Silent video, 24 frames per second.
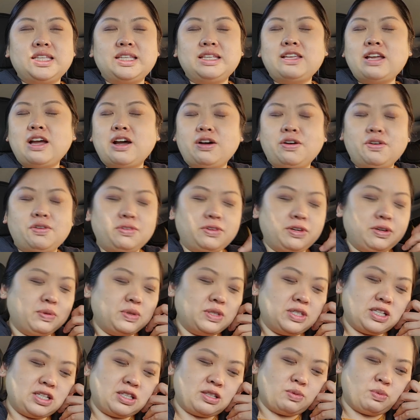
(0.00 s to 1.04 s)
no, it
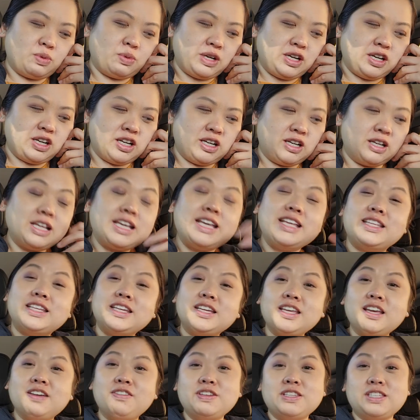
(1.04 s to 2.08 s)
was just weird. He
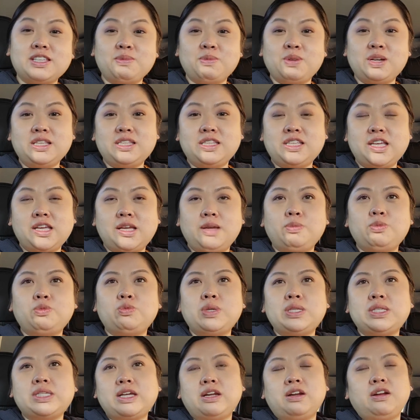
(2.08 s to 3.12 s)
did give us some good tips.
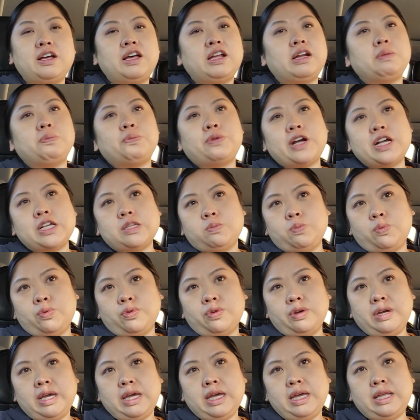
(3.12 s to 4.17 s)
We settled on a price
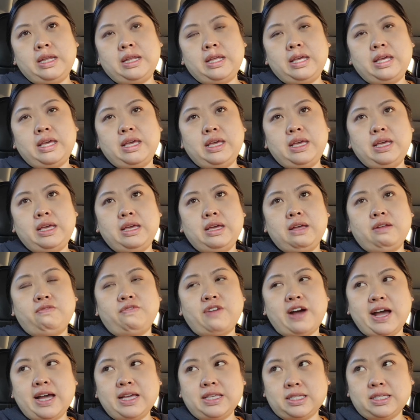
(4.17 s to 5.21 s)
point. He
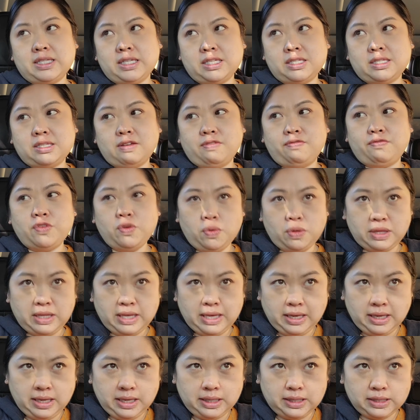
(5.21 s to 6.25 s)
advised us a few
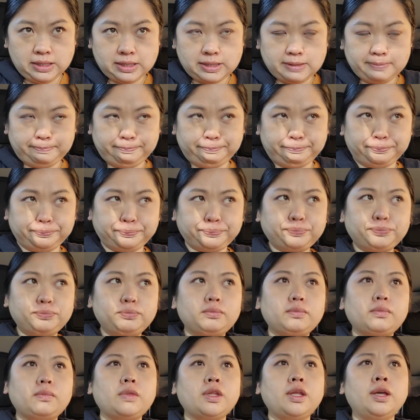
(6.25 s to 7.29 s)
things
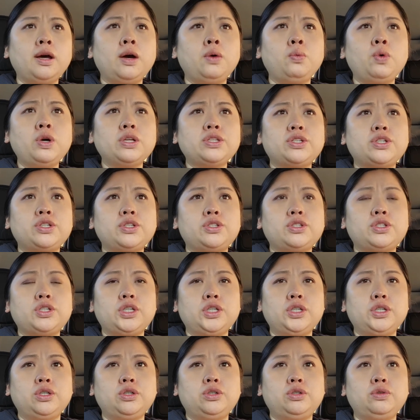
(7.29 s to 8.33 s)
on what to
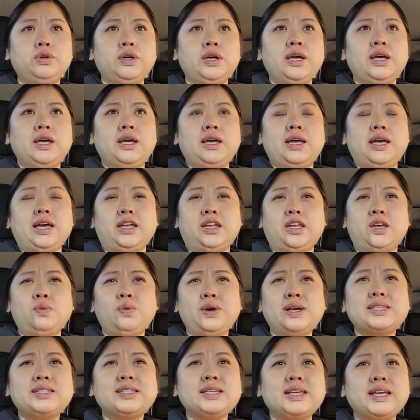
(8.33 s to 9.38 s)
do. And he
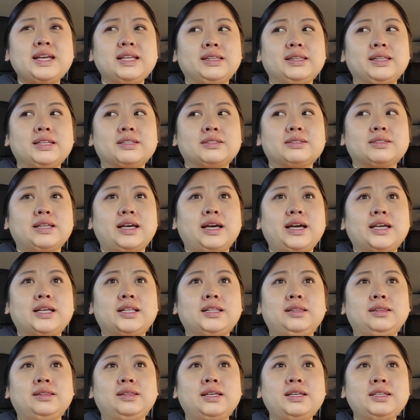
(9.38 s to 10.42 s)
wants to get this like
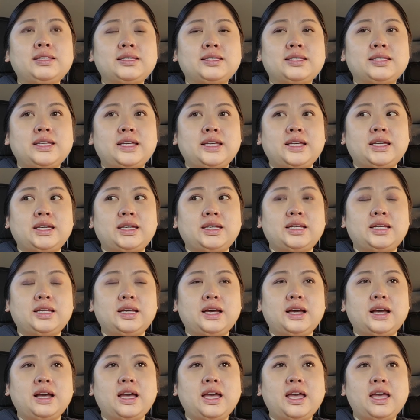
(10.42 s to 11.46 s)
listed.
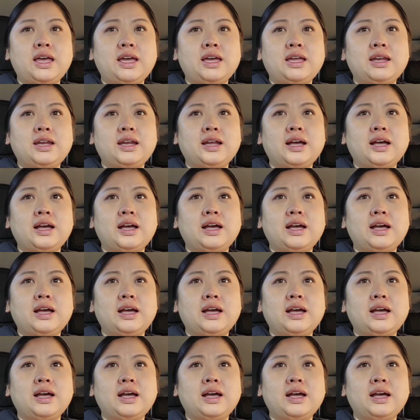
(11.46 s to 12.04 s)
And